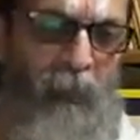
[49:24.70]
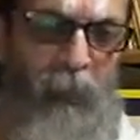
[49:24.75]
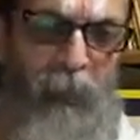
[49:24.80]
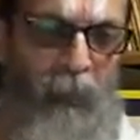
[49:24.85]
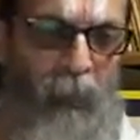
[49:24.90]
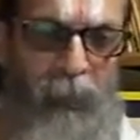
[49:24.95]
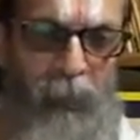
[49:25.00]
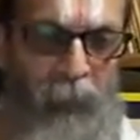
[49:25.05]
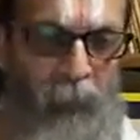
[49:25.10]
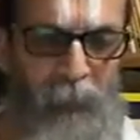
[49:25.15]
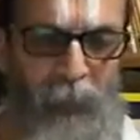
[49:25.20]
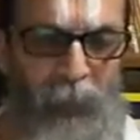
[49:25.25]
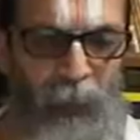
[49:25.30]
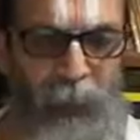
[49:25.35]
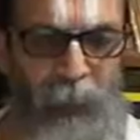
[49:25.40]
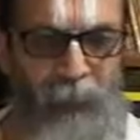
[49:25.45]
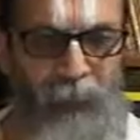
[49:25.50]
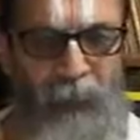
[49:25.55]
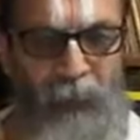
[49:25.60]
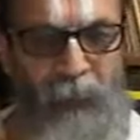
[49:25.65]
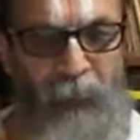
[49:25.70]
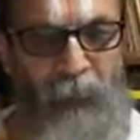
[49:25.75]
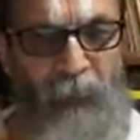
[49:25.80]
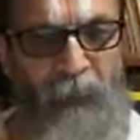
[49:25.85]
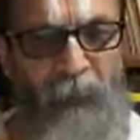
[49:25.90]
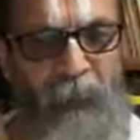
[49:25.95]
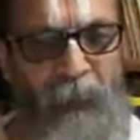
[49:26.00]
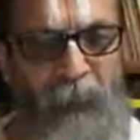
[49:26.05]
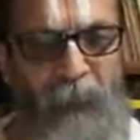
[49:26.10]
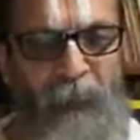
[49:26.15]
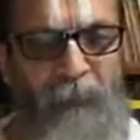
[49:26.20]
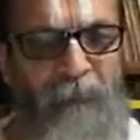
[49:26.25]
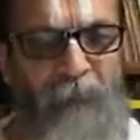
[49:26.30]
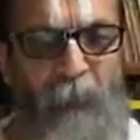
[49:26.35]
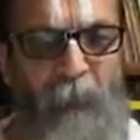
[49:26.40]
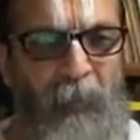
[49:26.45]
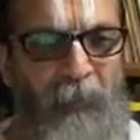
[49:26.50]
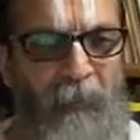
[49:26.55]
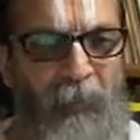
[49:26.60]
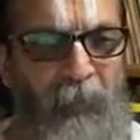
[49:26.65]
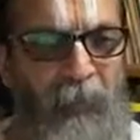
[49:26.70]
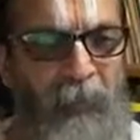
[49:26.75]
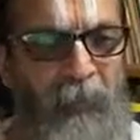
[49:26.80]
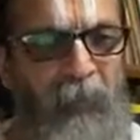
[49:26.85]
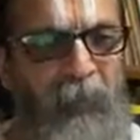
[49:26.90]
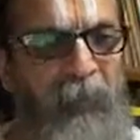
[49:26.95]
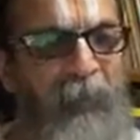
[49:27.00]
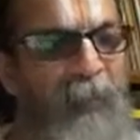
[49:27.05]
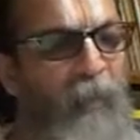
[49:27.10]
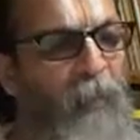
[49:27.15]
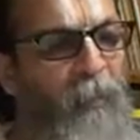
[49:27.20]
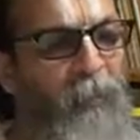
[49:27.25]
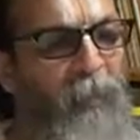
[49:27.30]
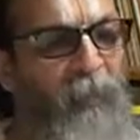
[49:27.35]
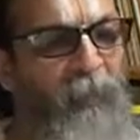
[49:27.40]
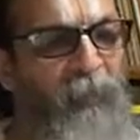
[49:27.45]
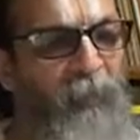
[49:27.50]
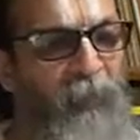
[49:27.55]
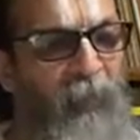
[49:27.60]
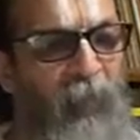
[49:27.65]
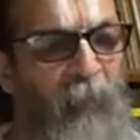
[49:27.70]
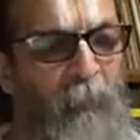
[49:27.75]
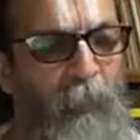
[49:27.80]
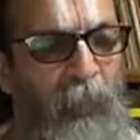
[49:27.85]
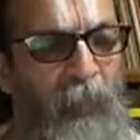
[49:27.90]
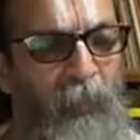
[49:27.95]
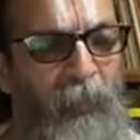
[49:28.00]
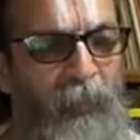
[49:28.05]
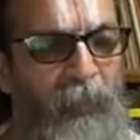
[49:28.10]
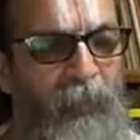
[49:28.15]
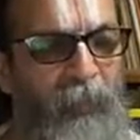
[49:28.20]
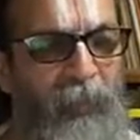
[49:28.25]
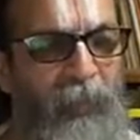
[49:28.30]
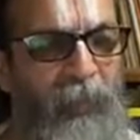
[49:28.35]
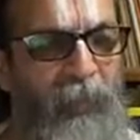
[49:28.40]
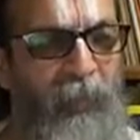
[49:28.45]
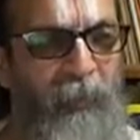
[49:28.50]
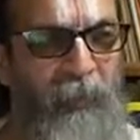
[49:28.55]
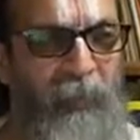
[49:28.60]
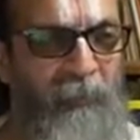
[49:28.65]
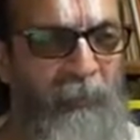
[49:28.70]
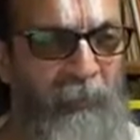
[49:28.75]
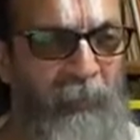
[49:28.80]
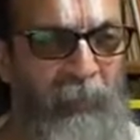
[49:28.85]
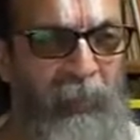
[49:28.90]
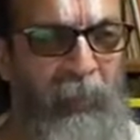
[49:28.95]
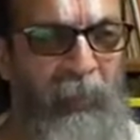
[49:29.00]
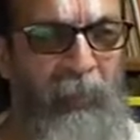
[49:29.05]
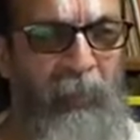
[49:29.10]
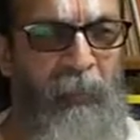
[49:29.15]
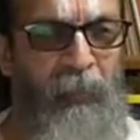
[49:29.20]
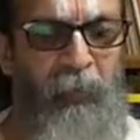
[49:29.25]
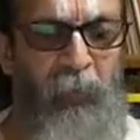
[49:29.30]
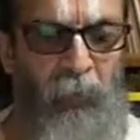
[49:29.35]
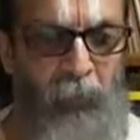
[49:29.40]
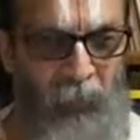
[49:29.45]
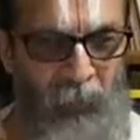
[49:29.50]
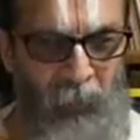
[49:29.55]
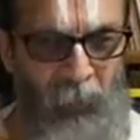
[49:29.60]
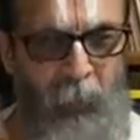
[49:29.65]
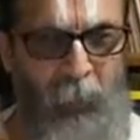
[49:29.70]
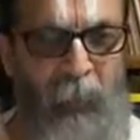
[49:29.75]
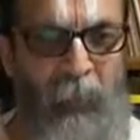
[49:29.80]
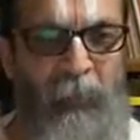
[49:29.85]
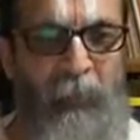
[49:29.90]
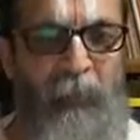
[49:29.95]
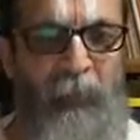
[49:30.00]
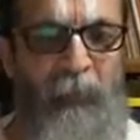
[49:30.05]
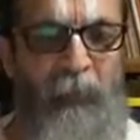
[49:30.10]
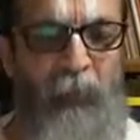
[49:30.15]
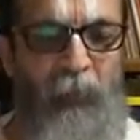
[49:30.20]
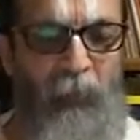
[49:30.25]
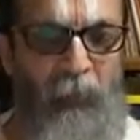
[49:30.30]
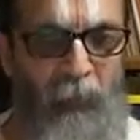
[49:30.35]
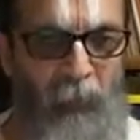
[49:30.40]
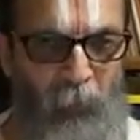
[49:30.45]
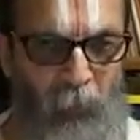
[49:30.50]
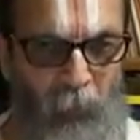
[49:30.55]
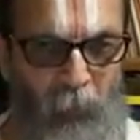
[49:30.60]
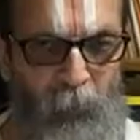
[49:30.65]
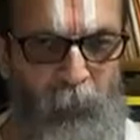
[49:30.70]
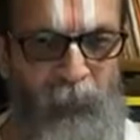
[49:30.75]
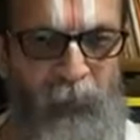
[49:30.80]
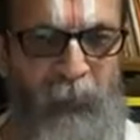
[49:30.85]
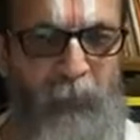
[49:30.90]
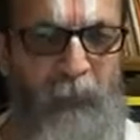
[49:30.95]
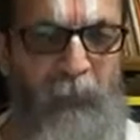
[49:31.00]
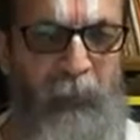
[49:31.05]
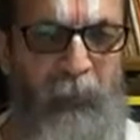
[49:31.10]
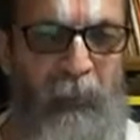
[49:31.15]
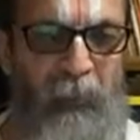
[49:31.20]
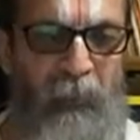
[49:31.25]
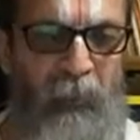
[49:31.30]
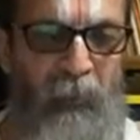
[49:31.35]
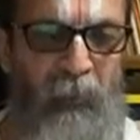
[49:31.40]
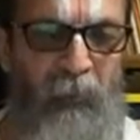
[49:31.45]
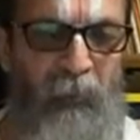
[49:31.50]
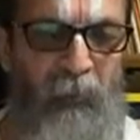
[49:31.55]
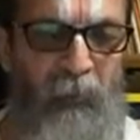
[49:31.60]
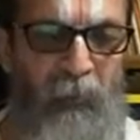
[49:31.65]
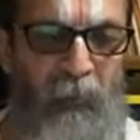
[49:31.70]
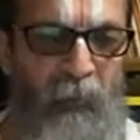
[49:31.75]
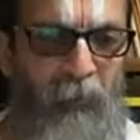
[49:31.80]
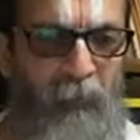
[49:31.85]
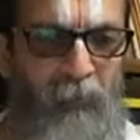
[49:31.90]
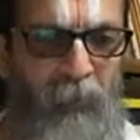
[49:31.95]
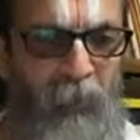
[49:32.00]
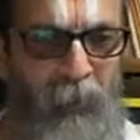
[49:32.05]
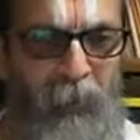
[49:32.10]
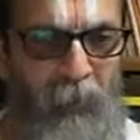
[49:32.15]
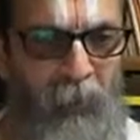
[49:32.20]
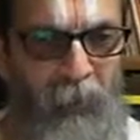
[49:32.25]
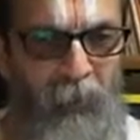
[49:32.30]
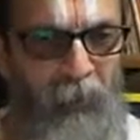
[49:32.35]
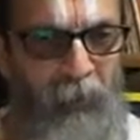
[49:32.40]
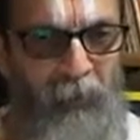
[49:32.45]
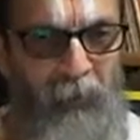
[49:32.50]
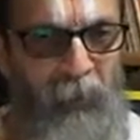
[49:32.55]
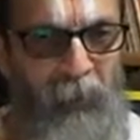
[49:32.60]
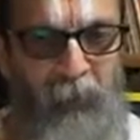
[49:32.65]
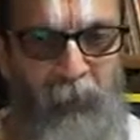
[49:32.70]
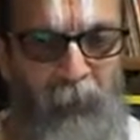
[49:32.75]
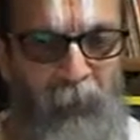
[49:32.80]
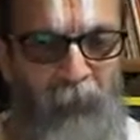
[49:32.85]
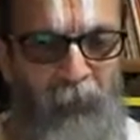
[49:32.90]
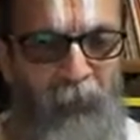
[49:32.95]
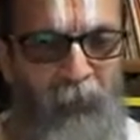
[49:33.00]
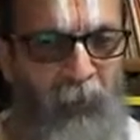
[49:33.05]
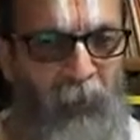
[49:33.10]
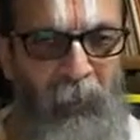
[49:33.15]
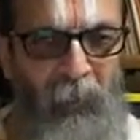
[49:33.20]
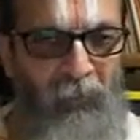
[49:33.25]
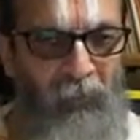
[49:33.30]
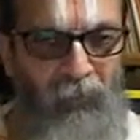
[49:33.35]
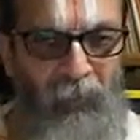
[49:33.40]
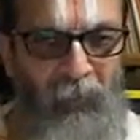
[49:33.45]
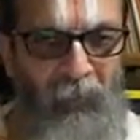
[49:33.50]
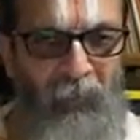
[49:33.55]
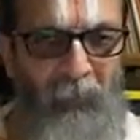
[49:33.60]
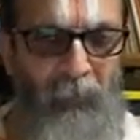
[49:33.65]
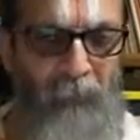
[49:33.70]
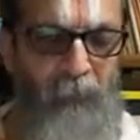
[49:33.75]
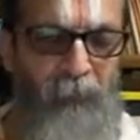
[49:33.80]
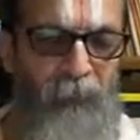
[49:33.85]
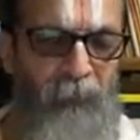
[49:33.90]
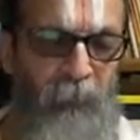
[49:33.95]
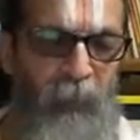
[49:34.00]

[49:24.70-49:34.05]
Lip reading: That also we can't see. Vibhava, he came as Rama, Krishna and other avatars to this planet, into the samsara. We are not in that age, we can't see.